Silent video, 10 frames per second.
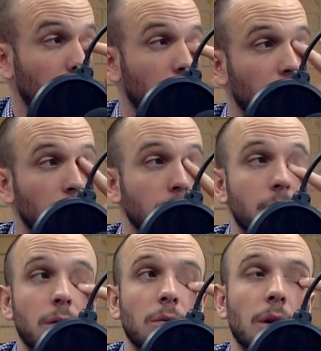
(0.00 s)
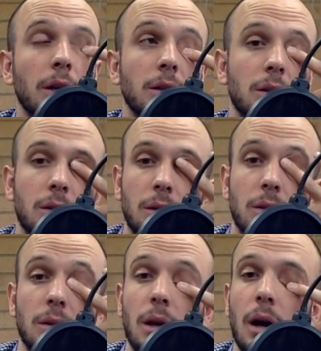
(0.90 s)
on this great,
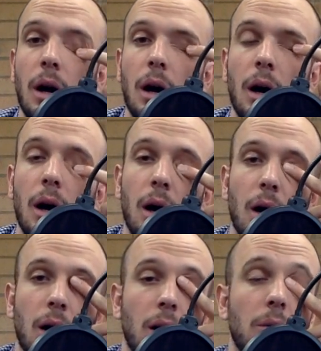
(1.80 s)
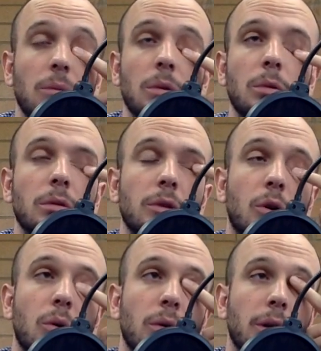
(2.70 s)
we're
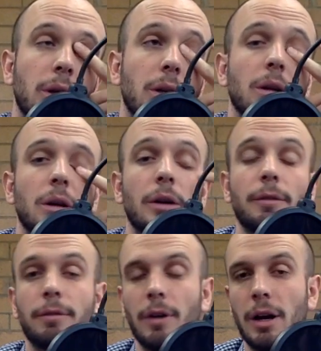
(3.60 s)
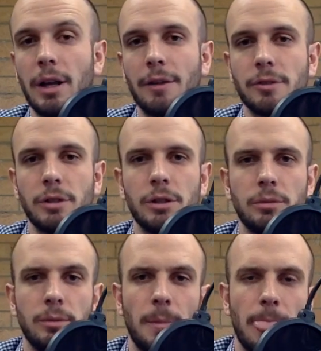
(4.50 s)
recording on a Friday afternoon.
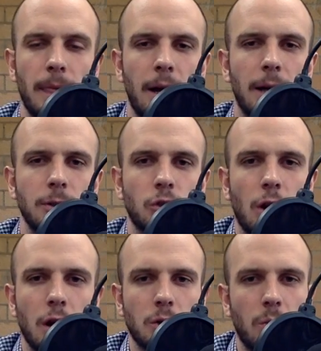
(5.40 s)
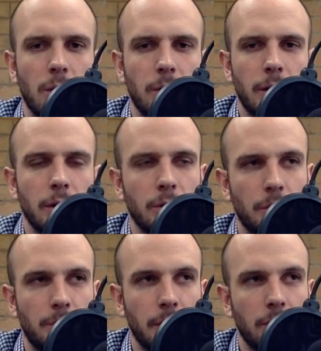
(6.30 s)
Josh Weber here
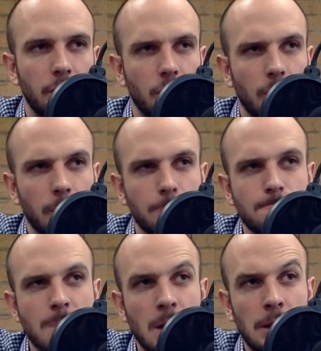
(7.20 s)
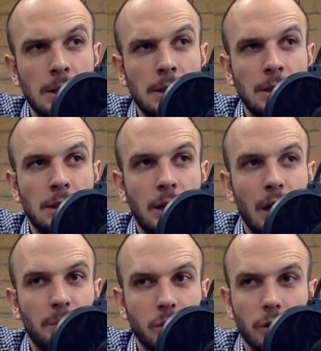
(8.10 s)
with Big Red Jelly.
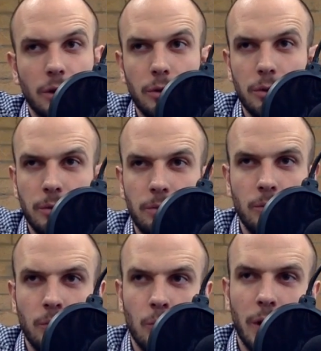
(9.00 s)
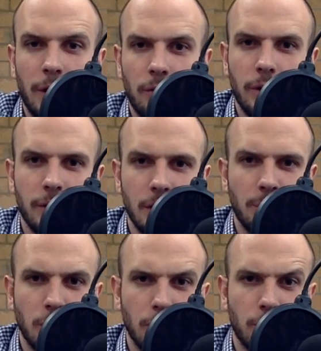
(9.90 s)
Episode, whatever it is,
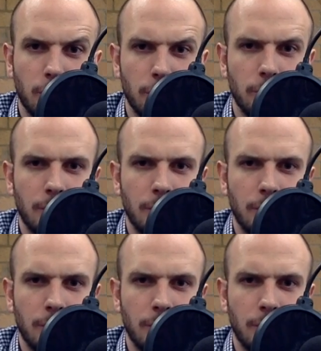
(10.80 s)
episode 2.